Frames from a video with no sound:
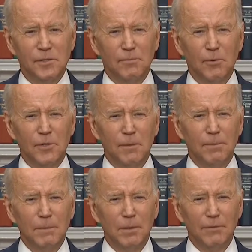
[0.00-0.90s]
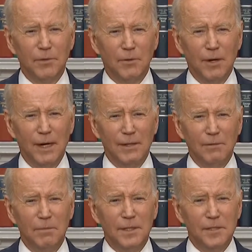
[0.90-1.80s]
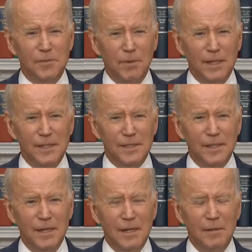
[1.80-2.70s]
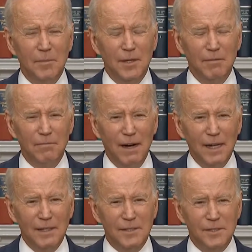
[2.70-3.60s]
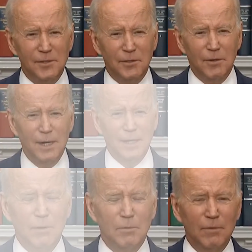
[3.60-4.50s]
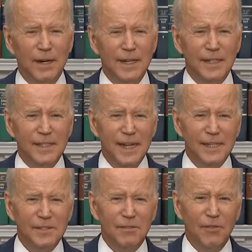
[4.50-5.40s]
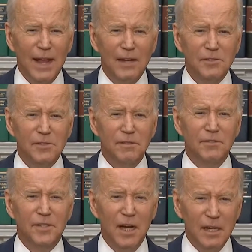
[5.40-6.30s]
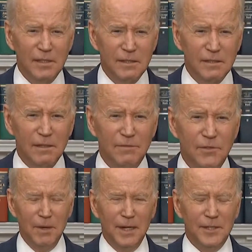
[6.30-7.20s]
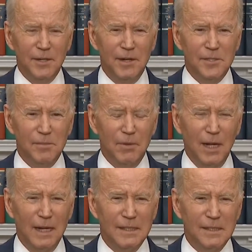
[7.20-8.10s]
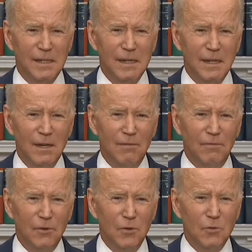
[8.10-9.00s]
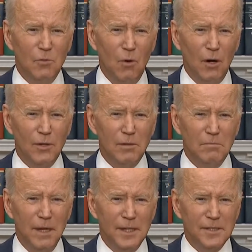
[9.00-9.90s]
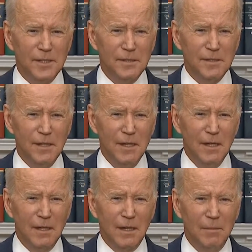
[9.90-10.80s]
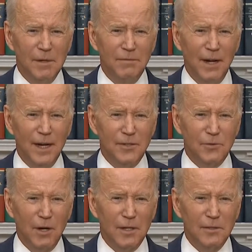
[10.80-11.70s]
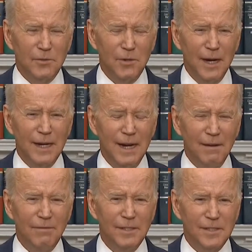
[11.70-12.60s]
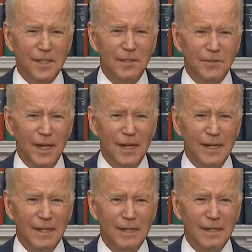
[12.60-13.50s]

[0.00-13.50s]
to support the people of Ukraine who've been displaced by the violence in Ukraine. We're providing tens of thousands of tons of humanitarian supplies, food, water, medicines, coming via truck and train every single day.